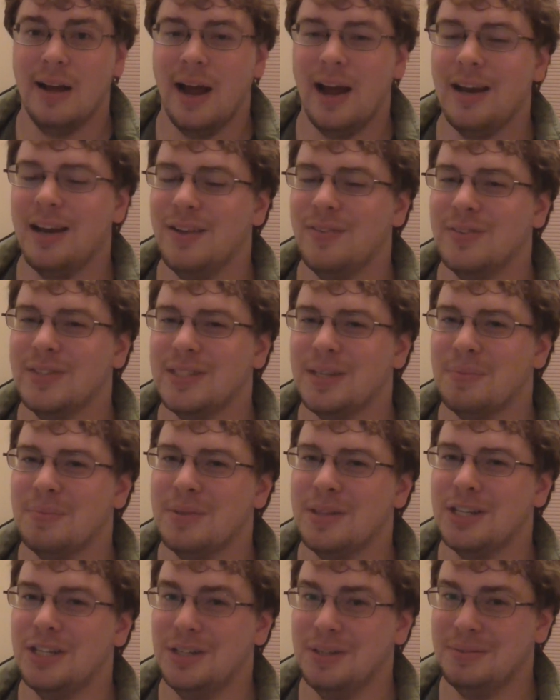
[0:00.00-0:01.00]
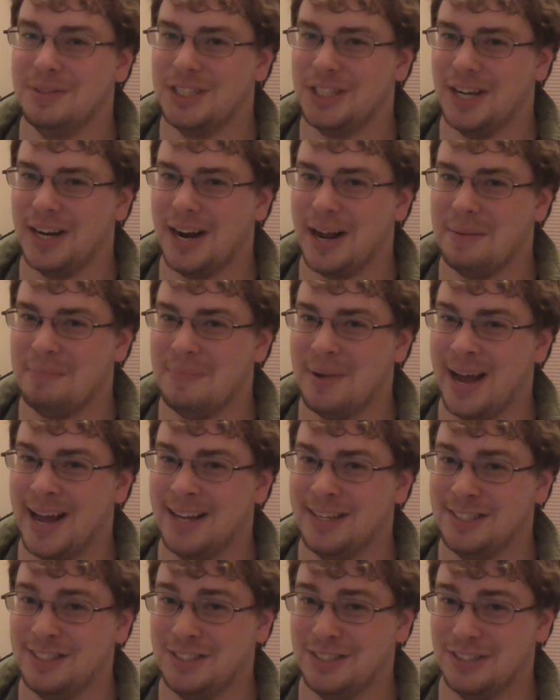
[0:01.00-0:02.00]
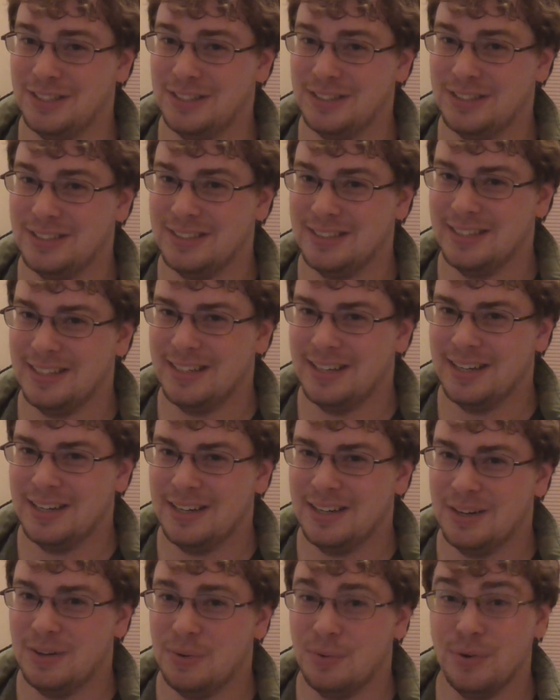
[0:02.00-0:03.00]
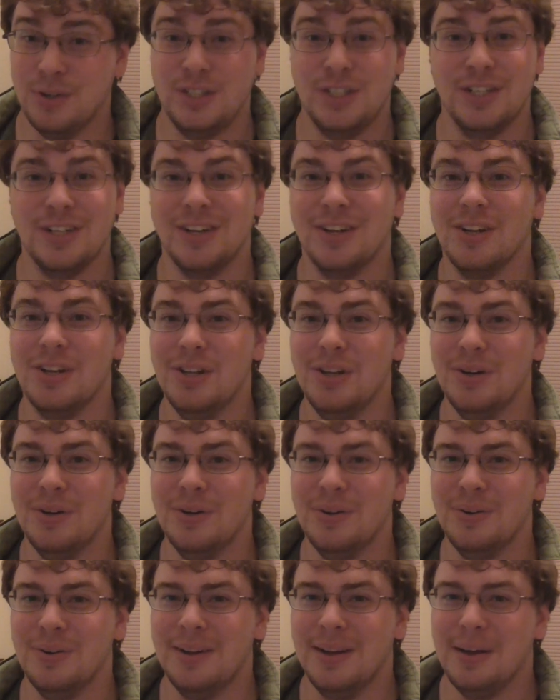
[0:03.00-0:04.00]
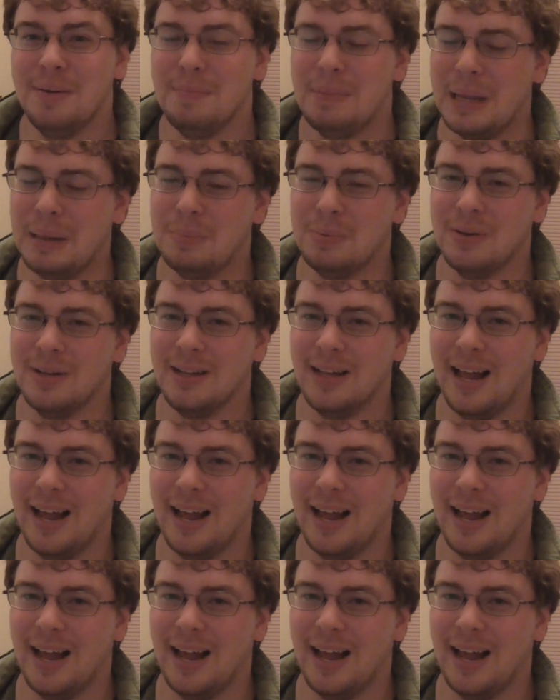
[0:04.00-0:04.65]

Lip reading: and even some of the Jedi Masters, which include people